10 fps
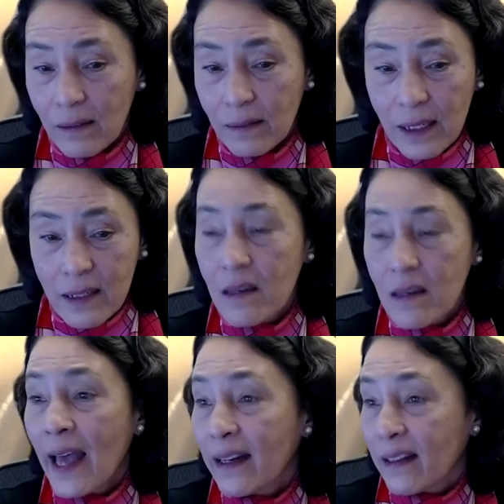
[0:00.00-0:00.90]

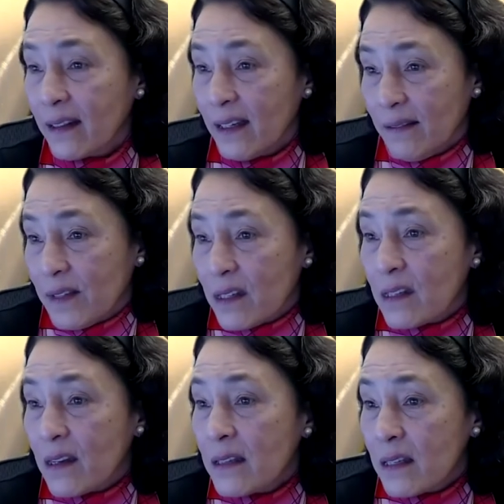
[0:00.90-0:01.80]
ecstatically
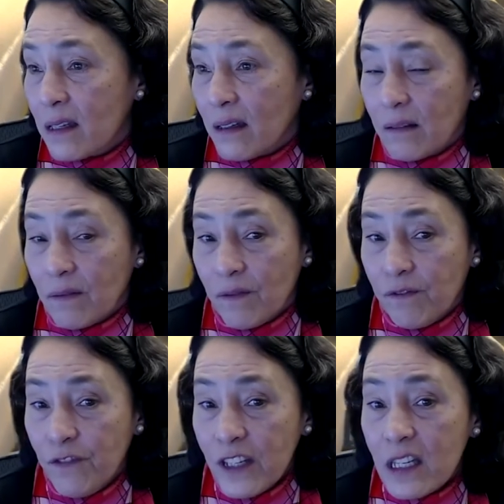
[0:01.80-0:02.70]
discussing
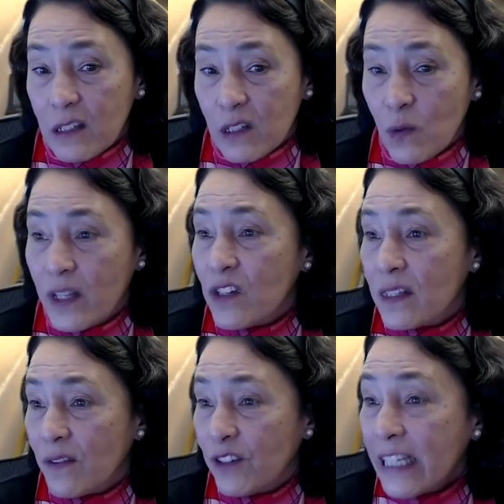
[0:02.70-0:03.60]
physics questions
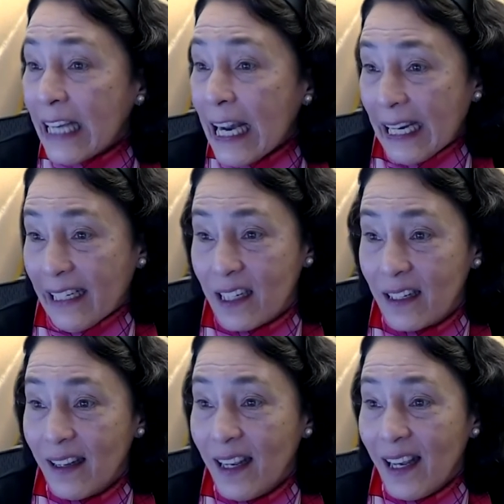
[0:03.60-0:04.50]
every night.
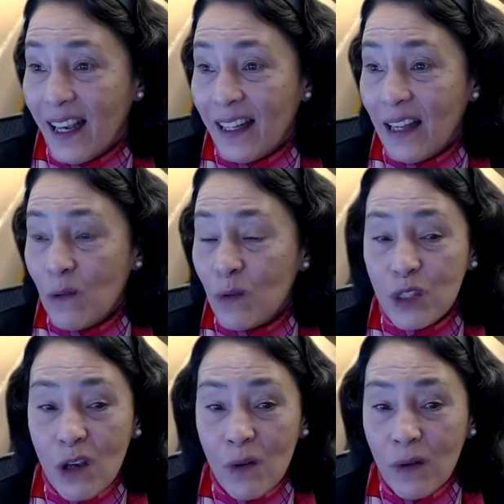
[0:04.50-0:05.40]
And they were
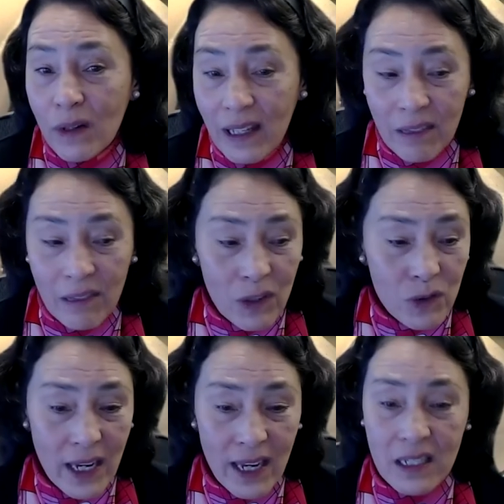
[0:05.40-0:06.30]
so
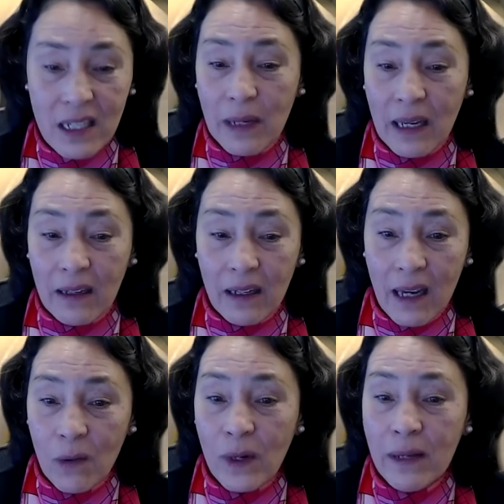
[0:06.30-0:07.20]
enthusiastic about it.
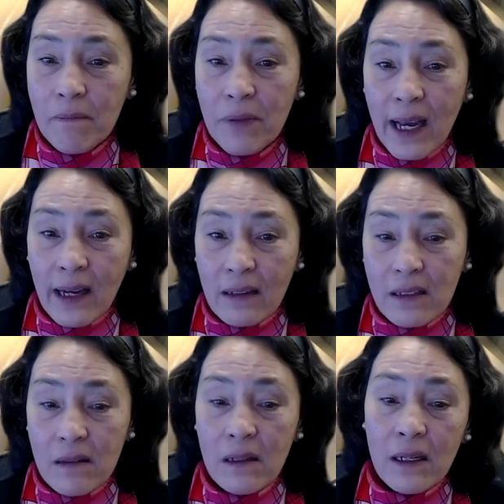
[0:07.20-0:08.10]
I went back
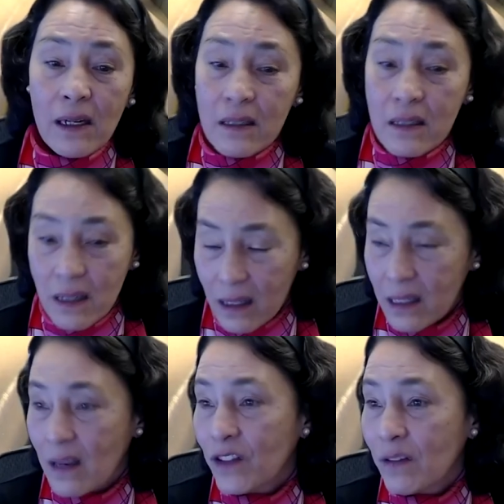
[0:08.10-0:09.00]
to the United States
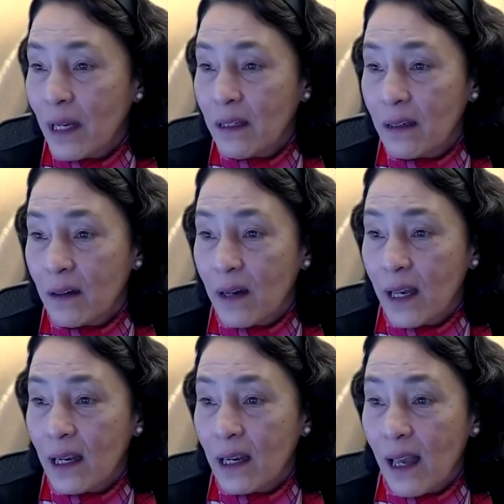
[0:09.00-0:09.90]
after my year,
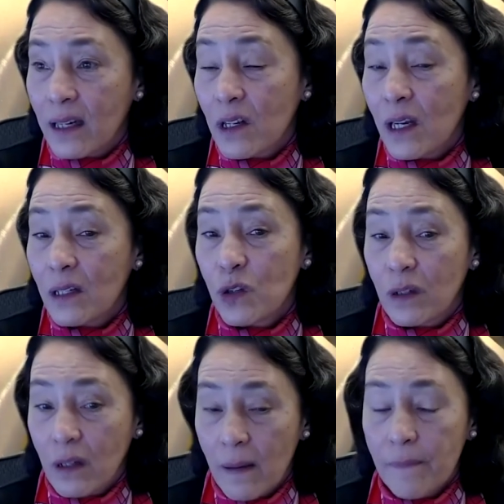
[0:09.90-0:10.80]
and I actually I
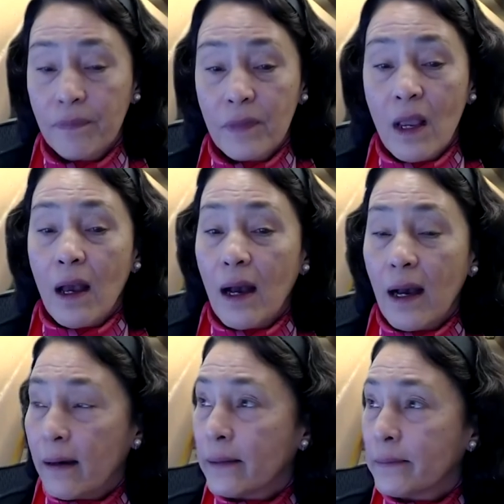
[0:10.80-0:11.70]
took
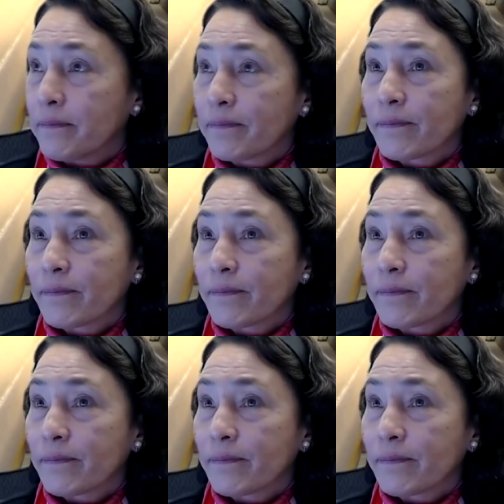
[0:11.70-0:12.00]
um,